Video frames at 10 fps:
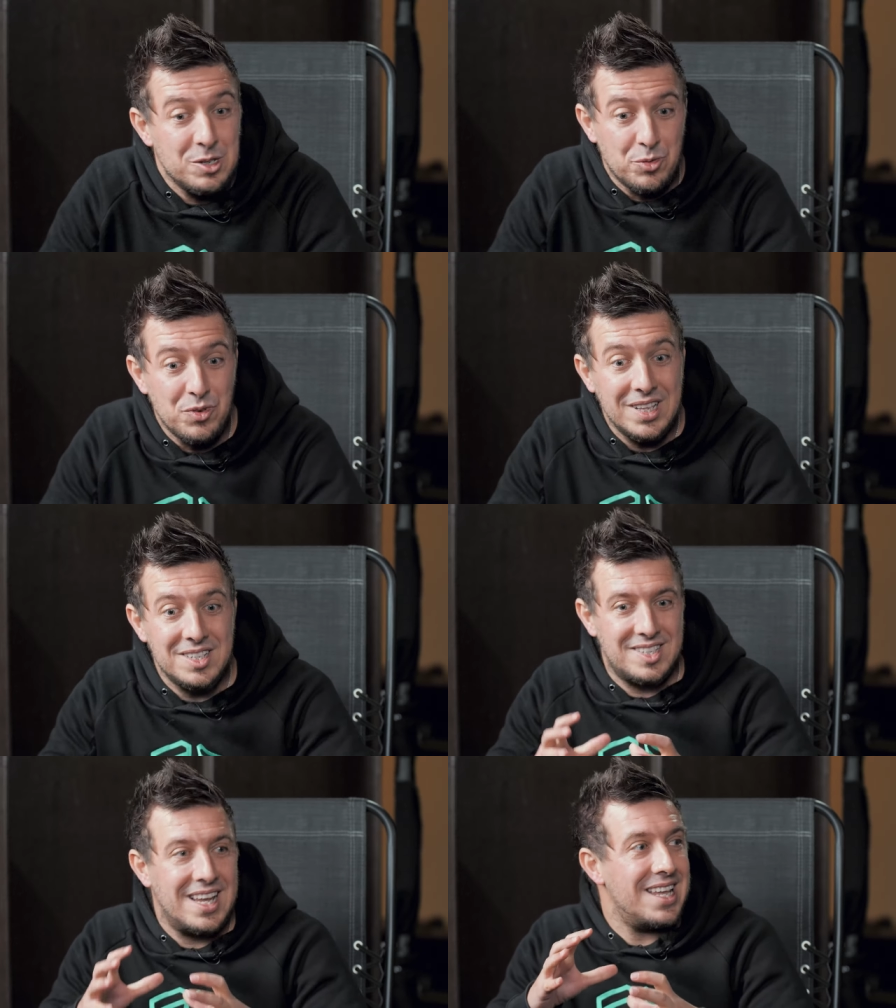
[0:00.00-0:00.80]
this with real
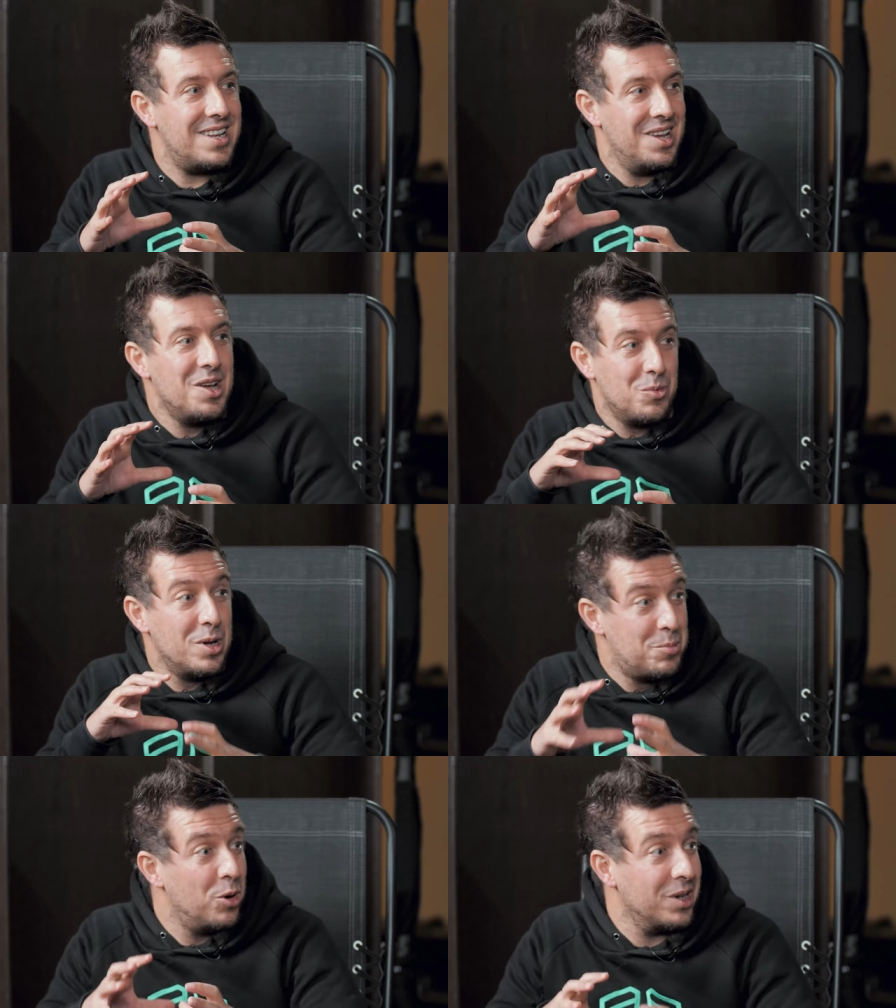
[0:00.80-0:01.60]
estate
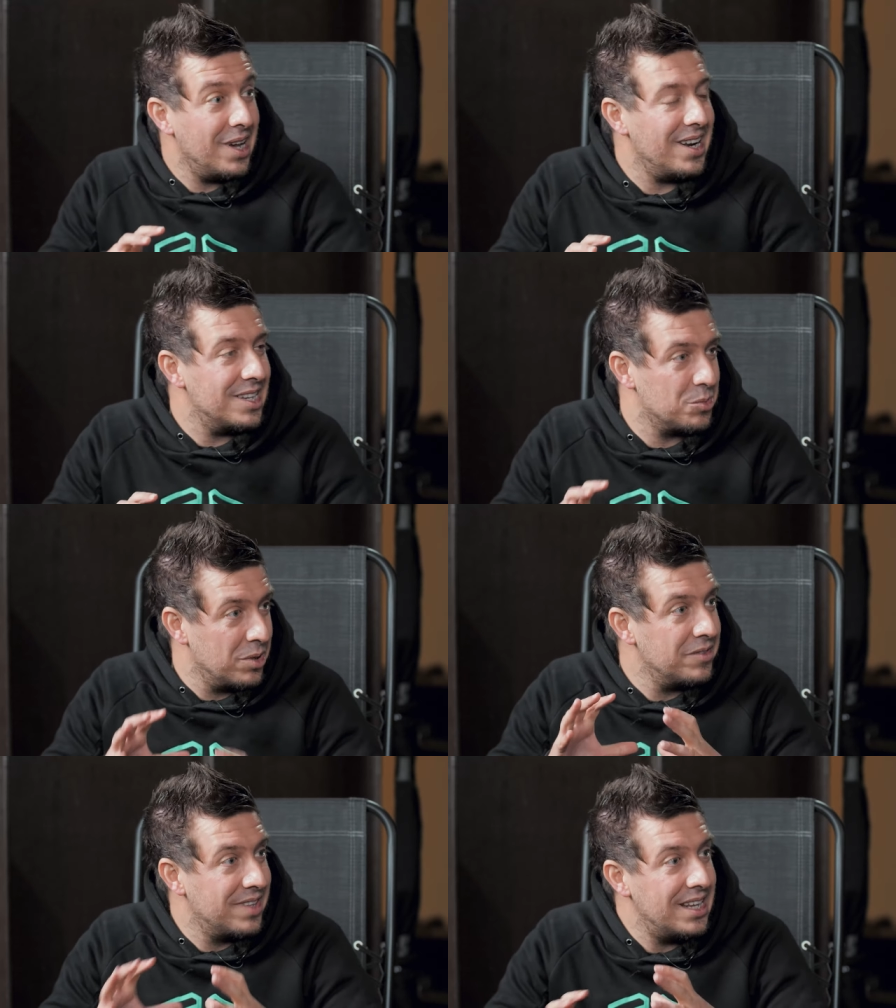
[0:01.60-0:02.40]
with Polkadot as
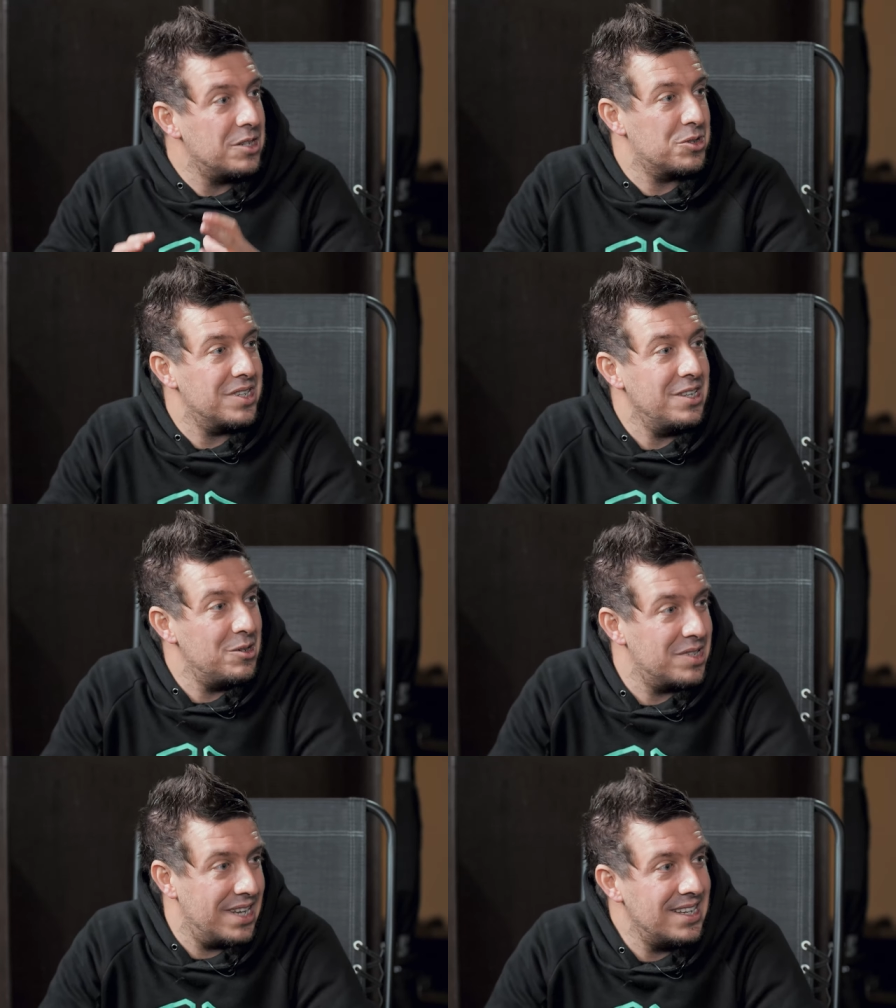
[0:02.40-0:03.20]
one of the interesting
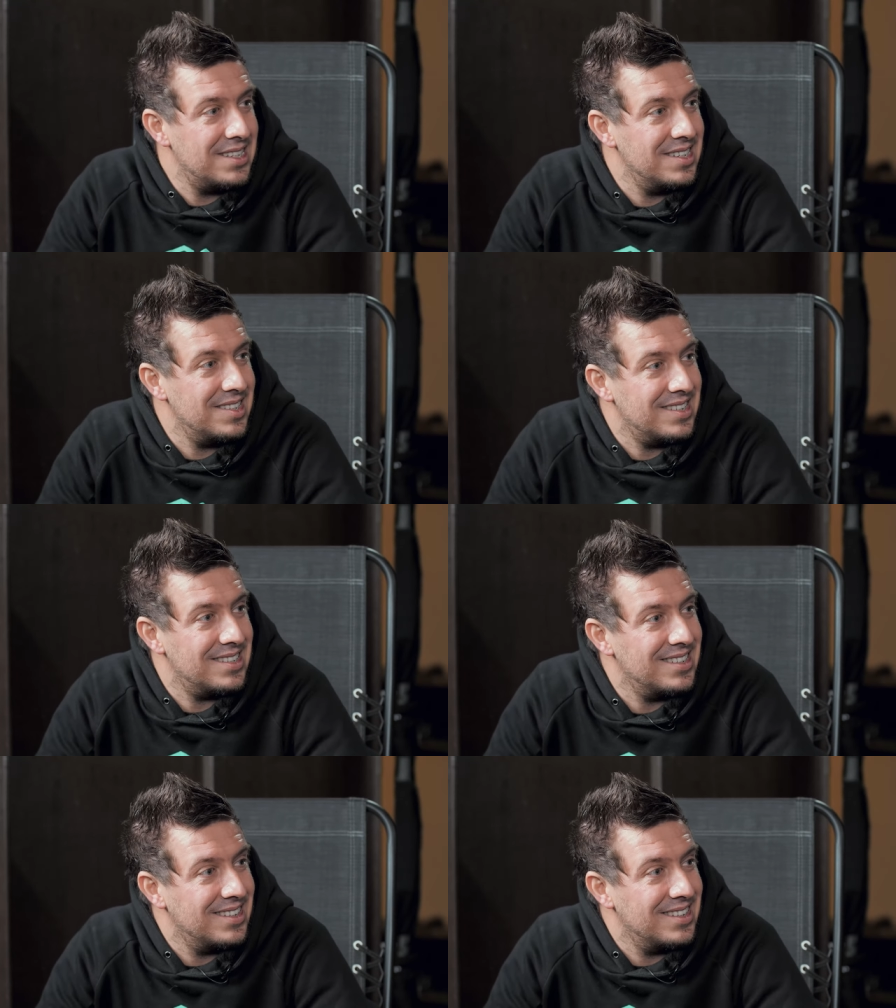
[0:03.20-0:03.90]
use cases?